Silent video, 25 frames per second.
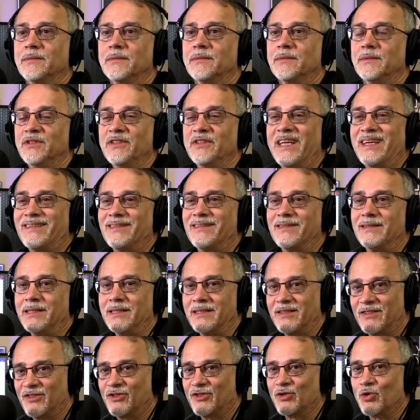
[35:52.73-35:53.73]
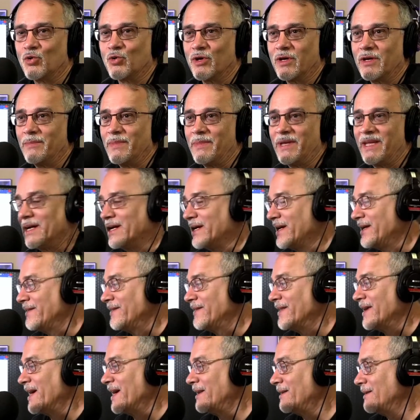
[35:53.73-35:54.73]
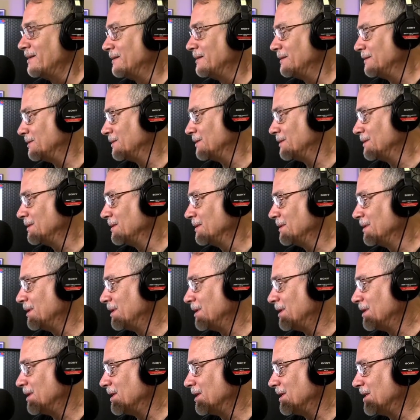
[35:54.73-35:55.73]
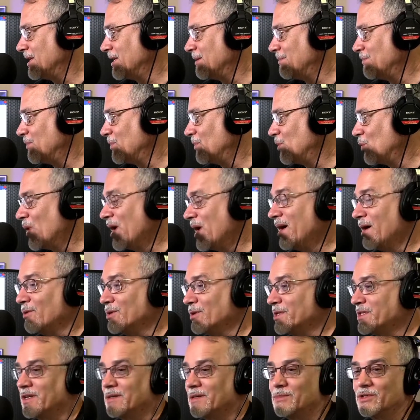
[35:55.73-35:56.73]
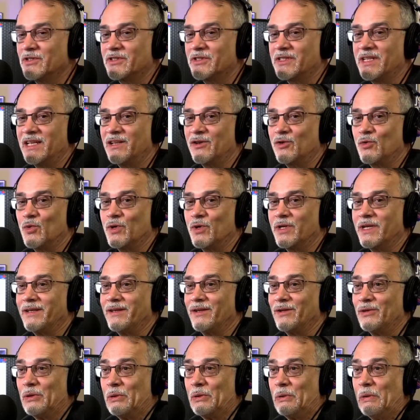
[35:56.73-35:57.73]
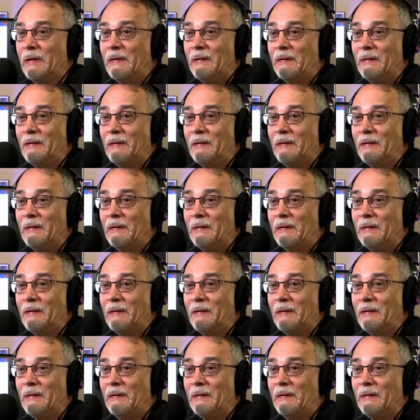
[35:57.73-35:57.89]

There's actually a story behind that. Wow, it's almost 10:22.